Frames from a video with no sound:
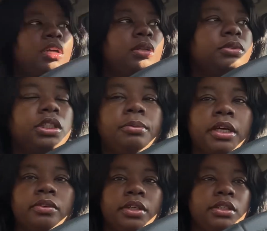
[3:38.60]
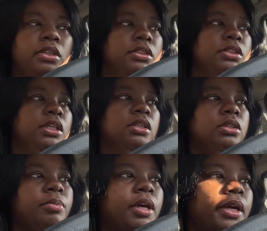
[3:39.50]
I'm turning back around, y'all, so I can
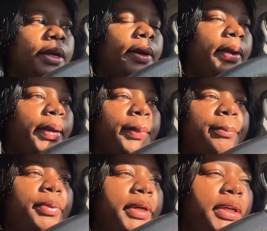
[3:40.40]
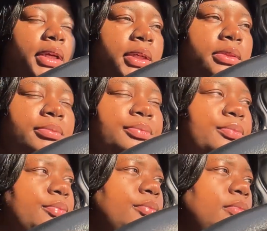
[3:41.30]
go park. But, um,
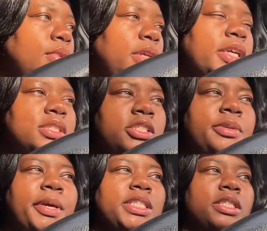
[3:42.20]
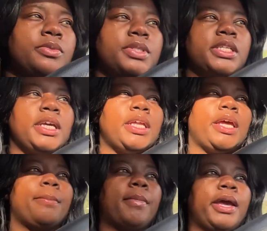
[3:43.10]
yeah, so she basically was saying
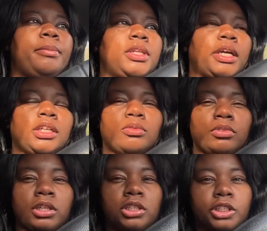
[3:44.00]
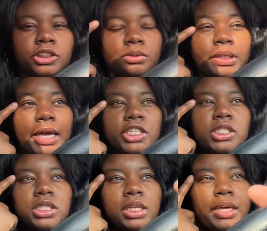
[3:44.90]
that it might be like an allergic
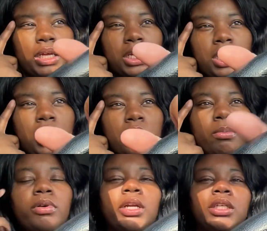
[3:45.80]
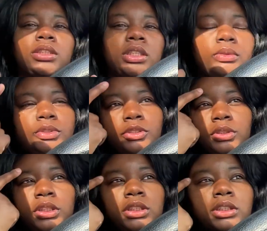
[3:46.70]
reaction to like products that I was
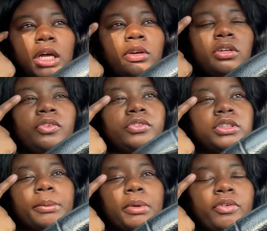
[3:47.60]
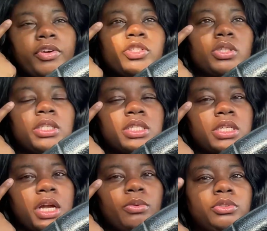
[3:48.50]
using. So I don't know if it was like my facial
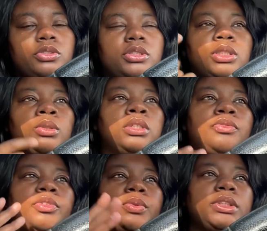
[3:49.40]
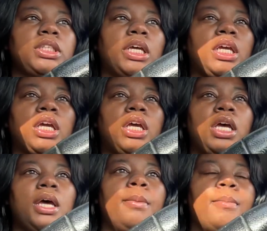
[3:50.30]
cleanser I was using or if it was like
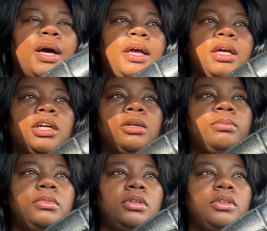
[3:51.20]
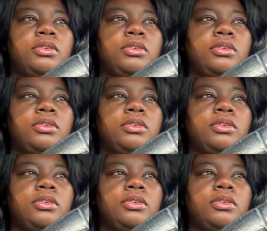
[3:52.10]
my um,